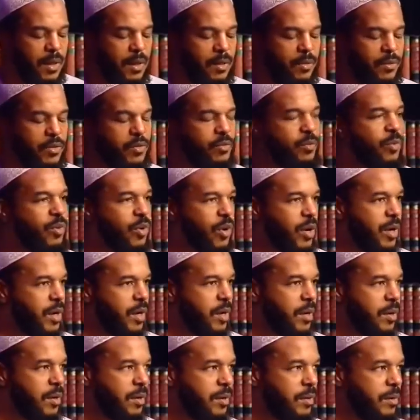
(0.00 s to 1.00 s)
He was born
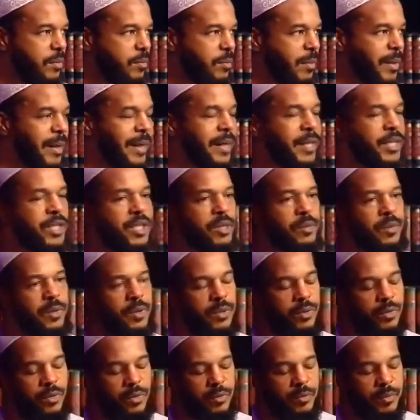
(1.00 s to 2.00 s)
in Malaysia,
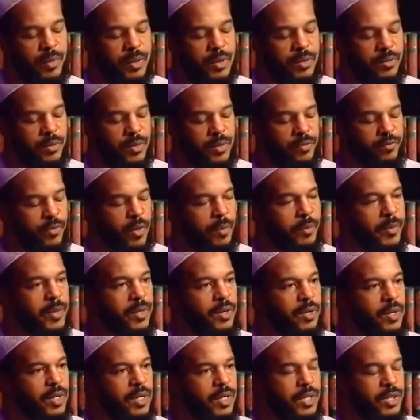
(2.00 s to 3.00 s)
but was from
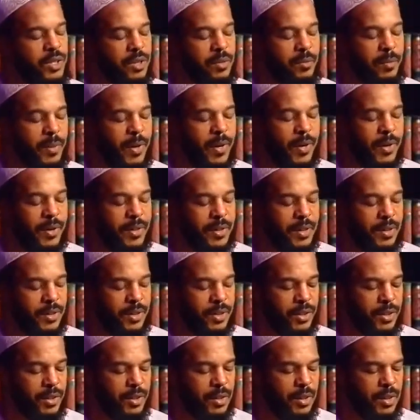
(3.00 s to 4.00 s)
Indonesian
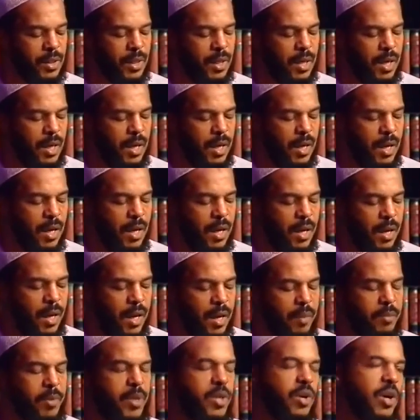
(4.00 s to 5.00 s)
parentage.
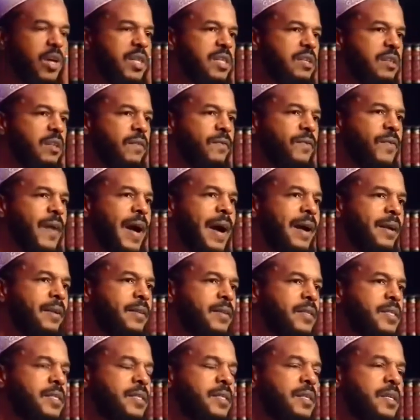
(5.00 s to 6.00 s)
And because of the
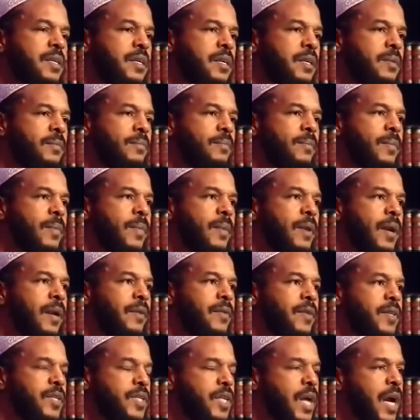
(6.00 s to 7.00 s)
fact that
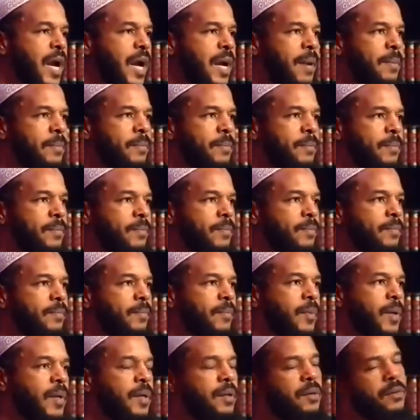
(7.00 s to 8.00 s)
at the time,
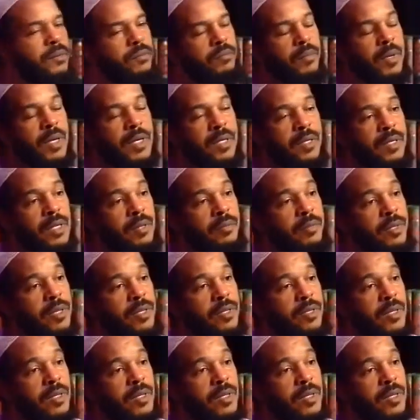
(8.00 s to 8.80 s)
and it may still be